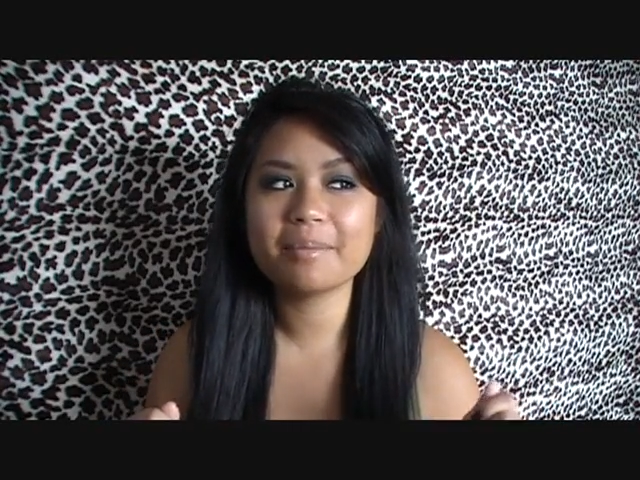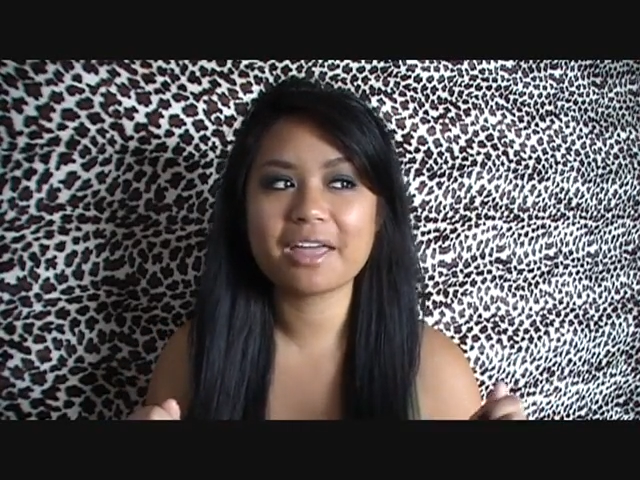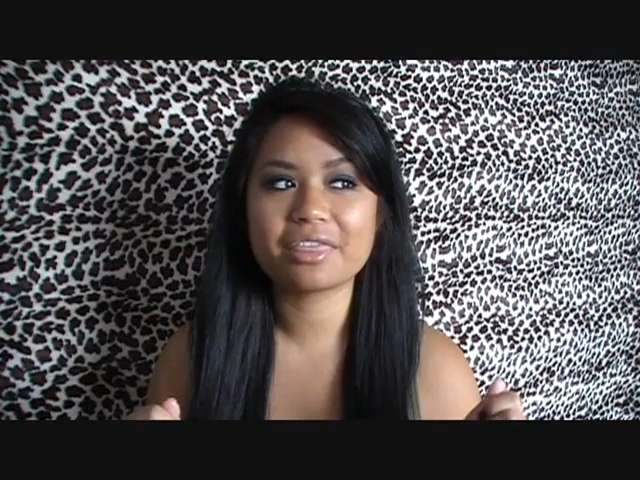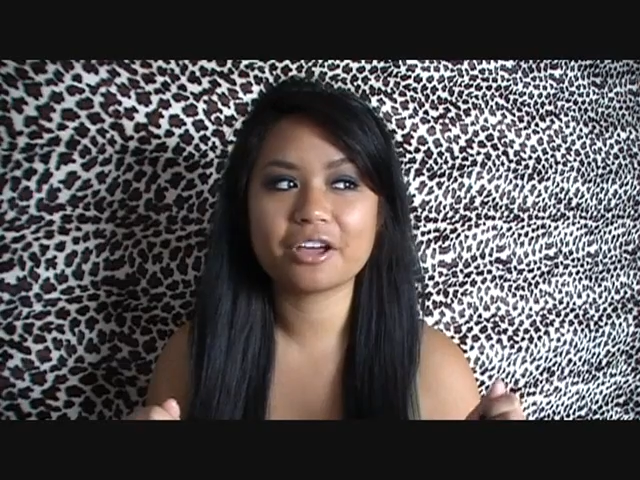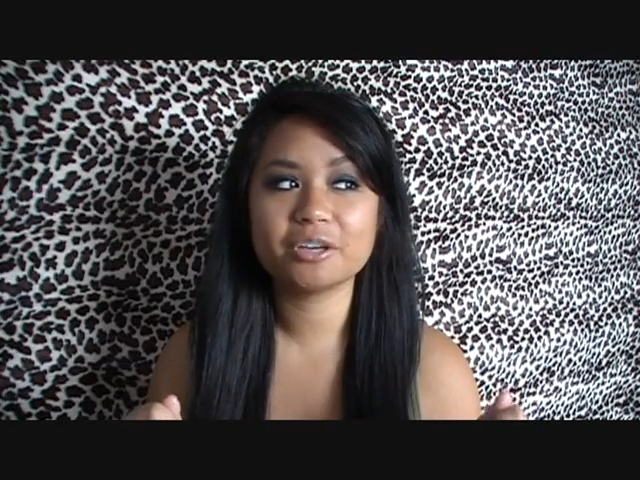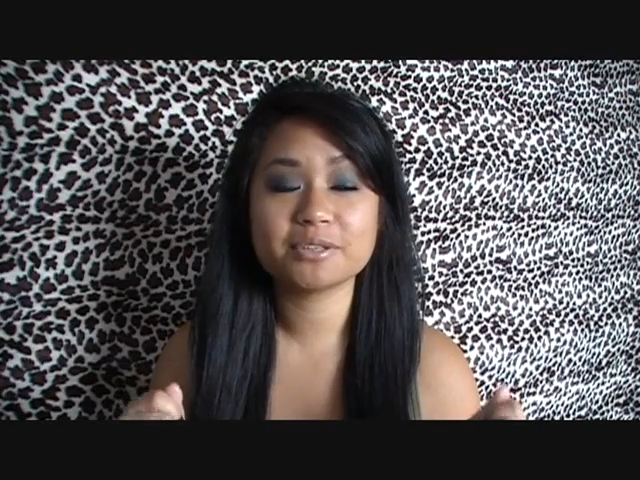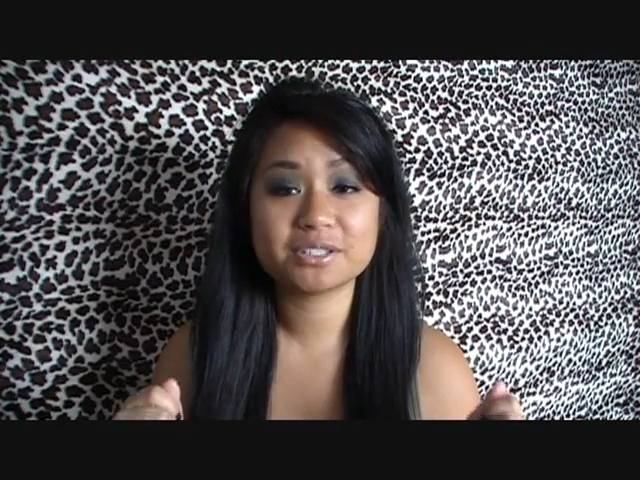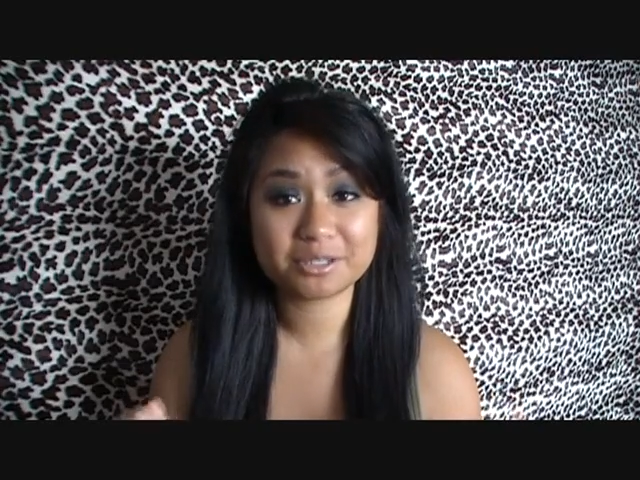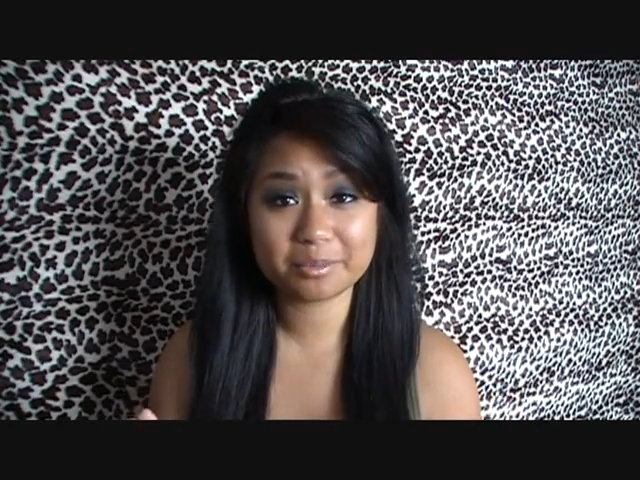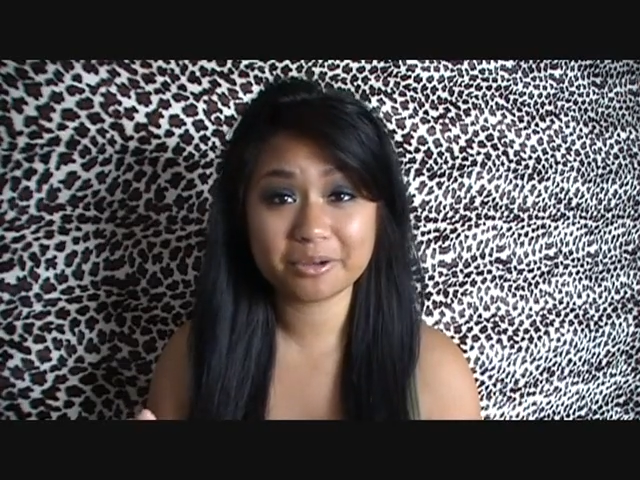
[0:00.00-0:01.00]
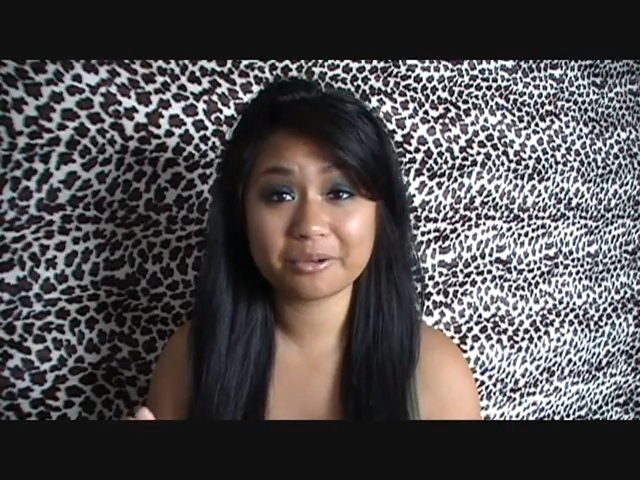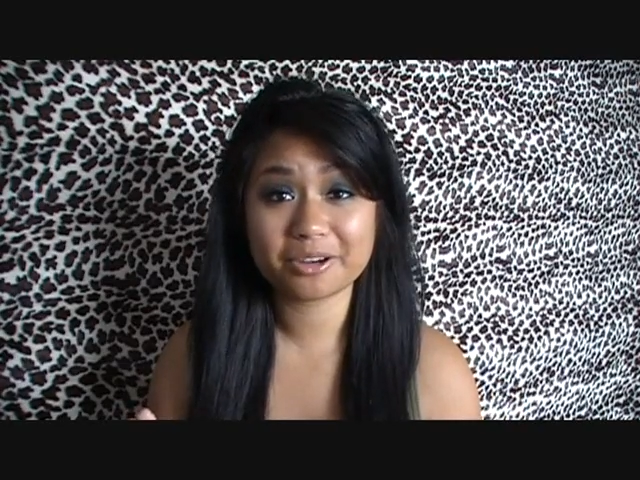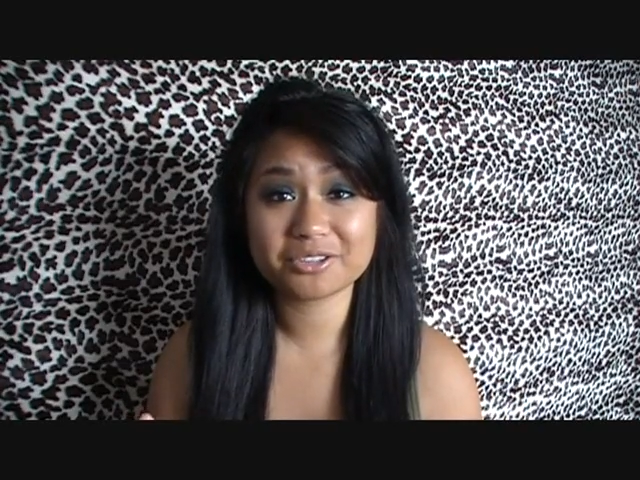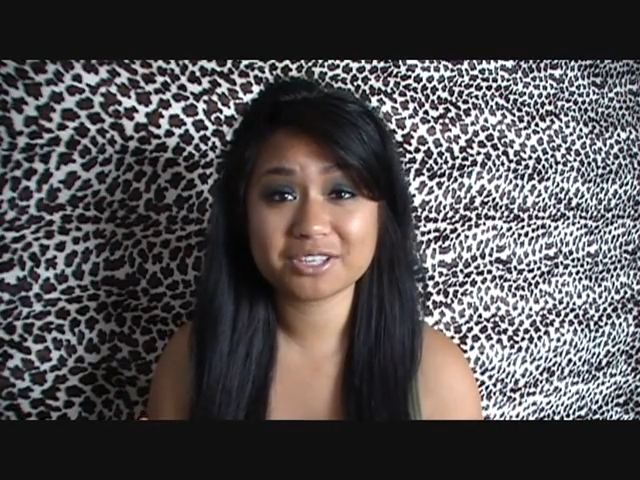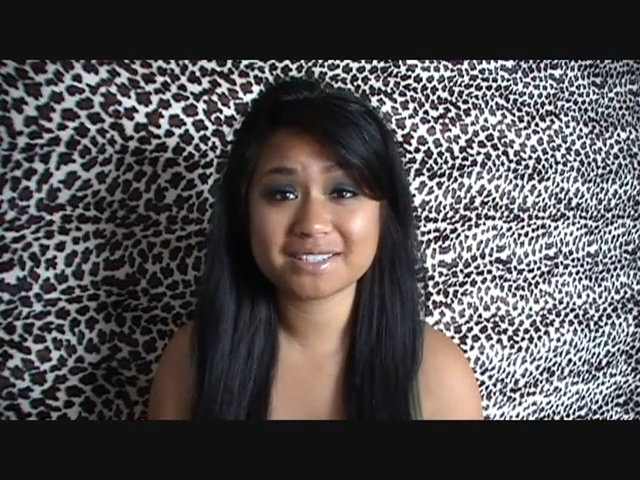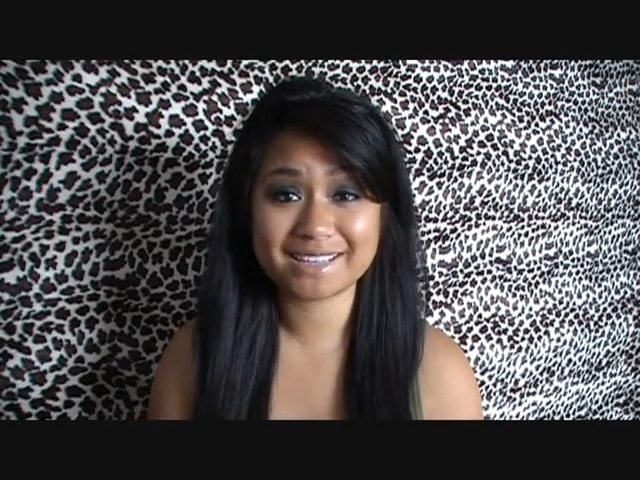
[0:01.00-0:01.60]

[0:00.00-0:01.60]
I thought it was super gorgeous